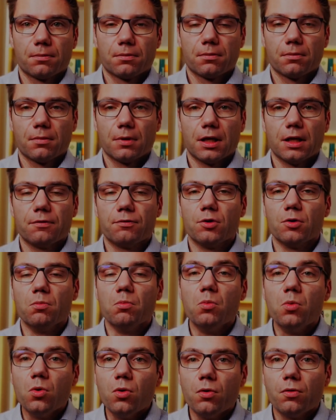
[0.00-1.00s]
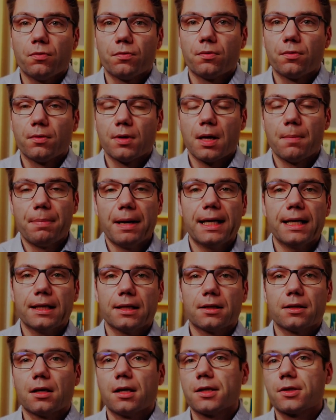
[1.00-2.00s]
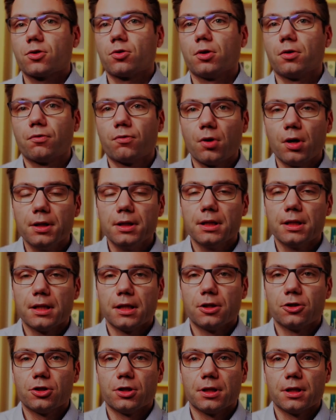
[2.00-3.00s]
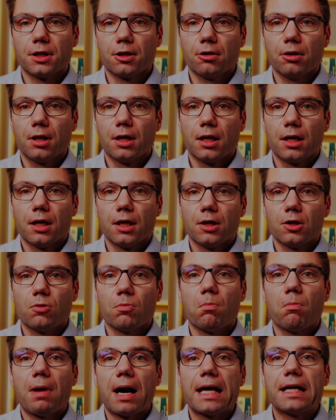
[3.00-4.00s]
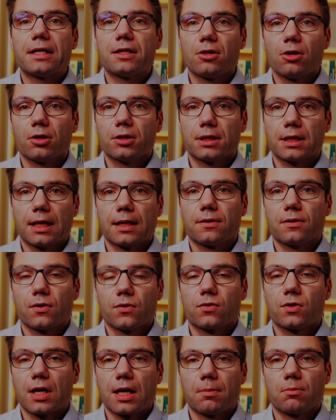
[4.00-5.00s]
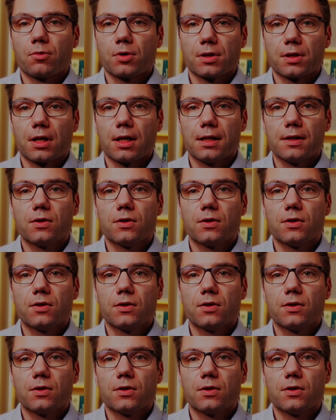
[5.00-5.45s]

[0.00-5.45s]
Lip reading: And if you move a back-end task to the front-end engineer, you might not get the same result.